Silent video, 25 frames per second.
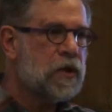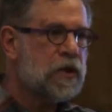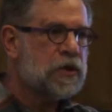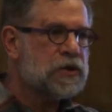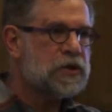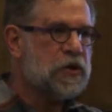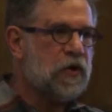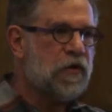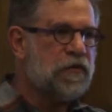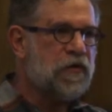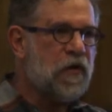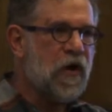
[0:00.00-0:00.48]

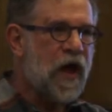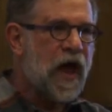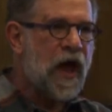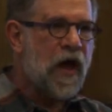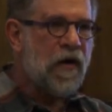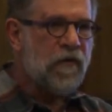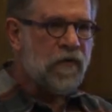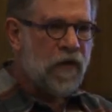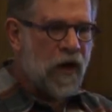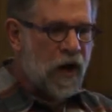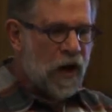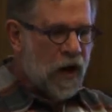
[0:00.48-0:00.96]
So if you
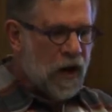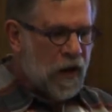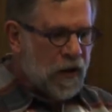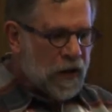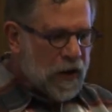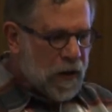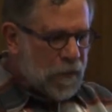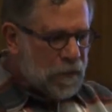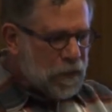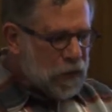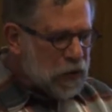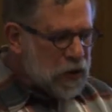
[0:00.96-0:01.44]
have
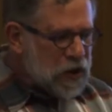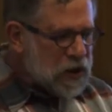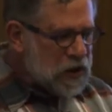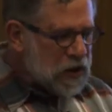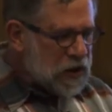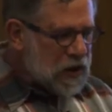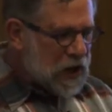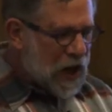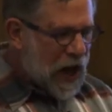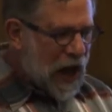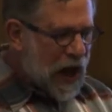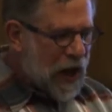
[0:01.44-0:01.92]
a
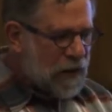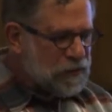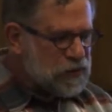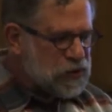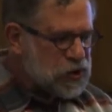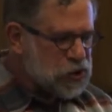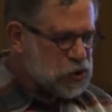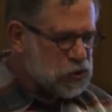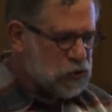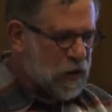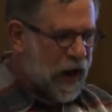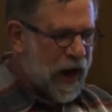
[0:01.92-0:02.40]
completely
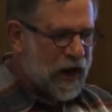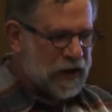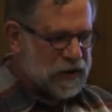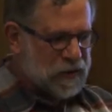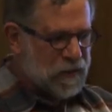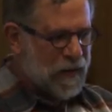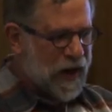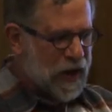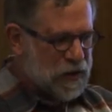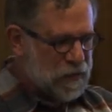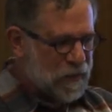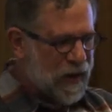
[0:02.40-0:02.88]

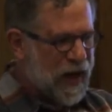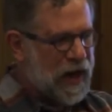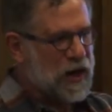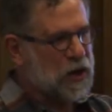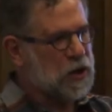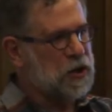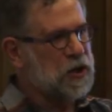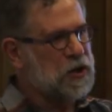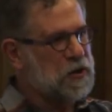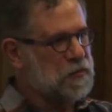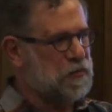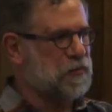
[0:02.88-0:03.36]
abstract,
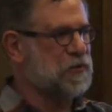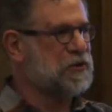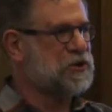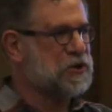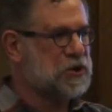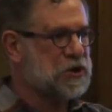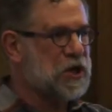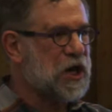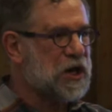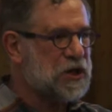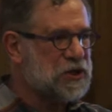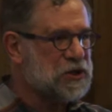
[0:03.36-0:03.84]
mathematically
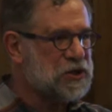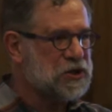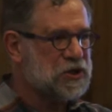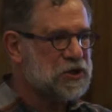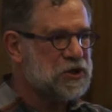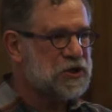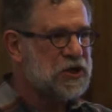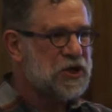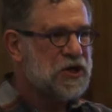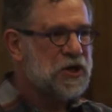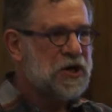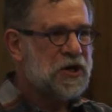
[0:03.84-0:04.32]

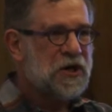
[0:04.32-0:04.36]
precise,